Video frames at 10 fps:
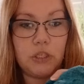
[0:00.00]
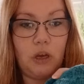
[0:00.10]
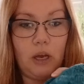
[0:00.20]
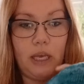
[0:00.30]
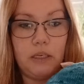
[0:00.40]

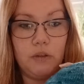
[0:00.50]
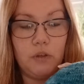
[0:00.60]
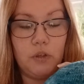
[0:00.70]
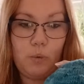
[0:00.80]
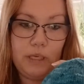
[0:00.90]
side
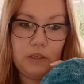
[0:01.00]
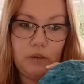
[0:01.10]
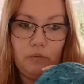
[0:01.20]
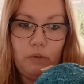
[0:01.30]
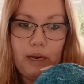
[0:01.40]
that
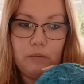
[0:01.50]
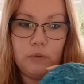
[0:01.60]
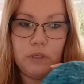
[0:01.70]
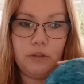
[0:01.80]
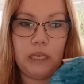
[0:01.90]
twist
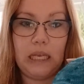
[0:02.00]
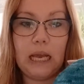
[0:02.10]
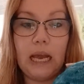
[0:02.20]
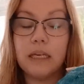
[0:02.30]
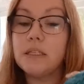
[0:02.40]
round the
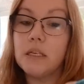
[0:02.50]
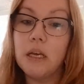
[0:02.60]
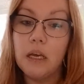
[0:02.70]
hat.